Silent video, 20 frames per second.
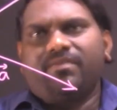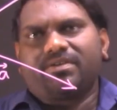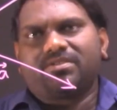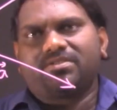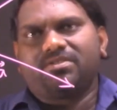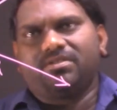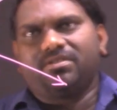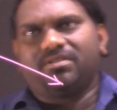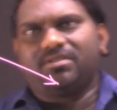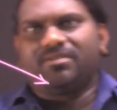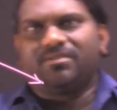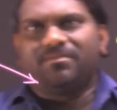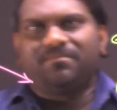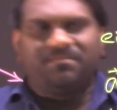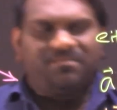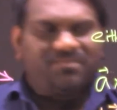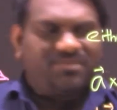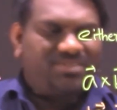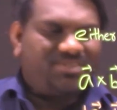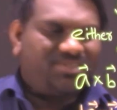vector dear.
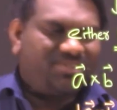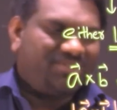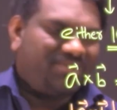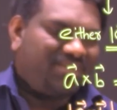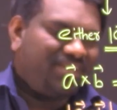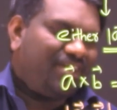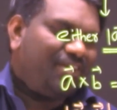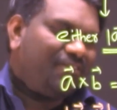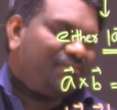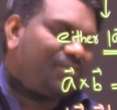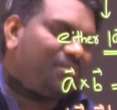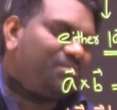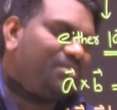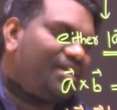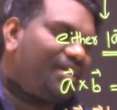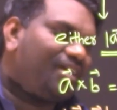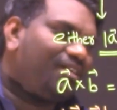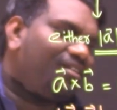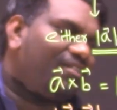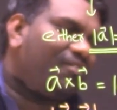So from
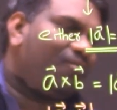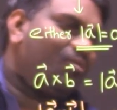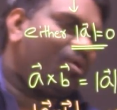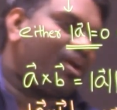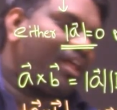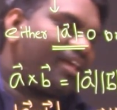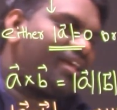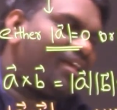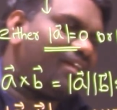here what I